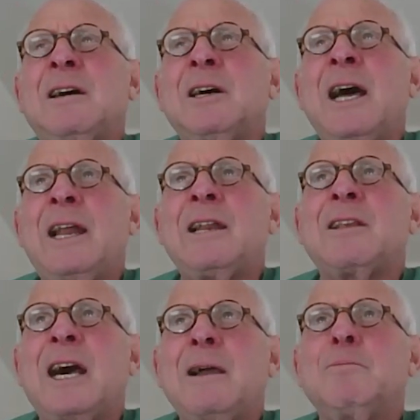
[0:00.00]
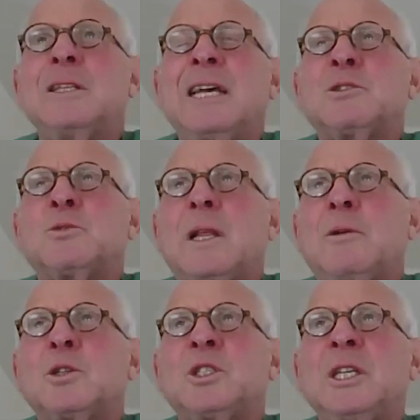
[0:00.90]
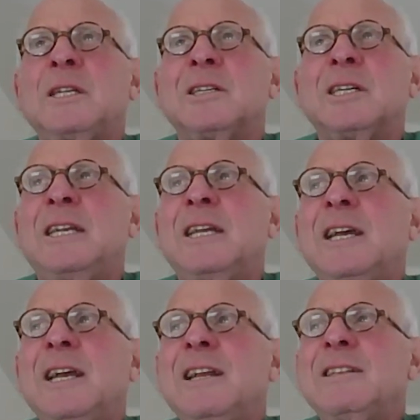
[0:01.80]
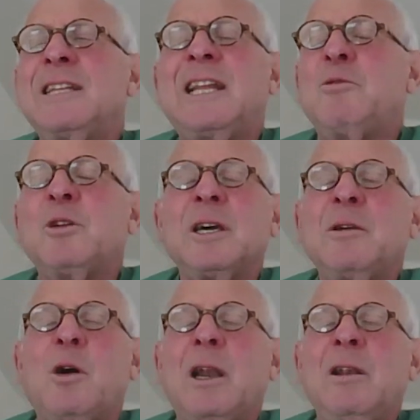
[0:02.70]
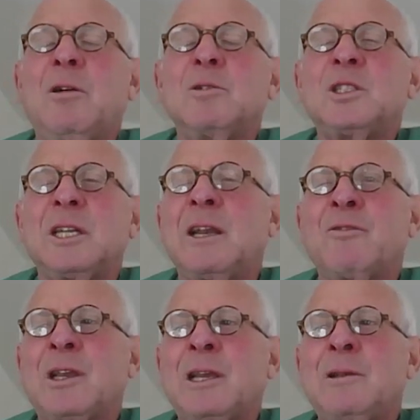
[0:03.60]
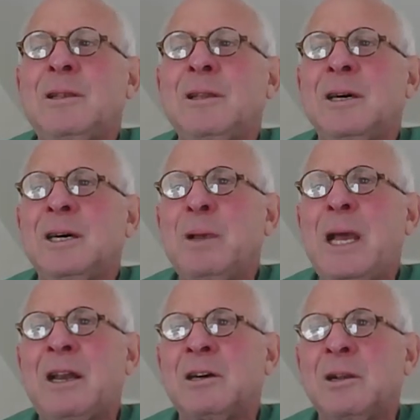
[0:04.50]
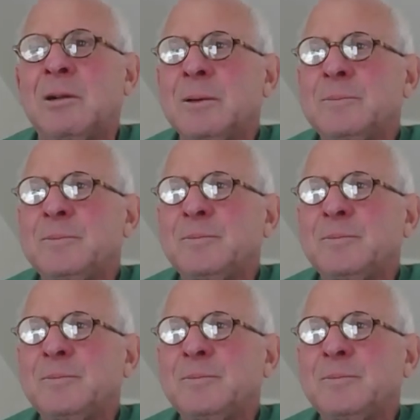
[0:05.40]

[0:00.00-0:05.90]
tell ahead of time, but that's where they were signaling that they really want no significant battle here.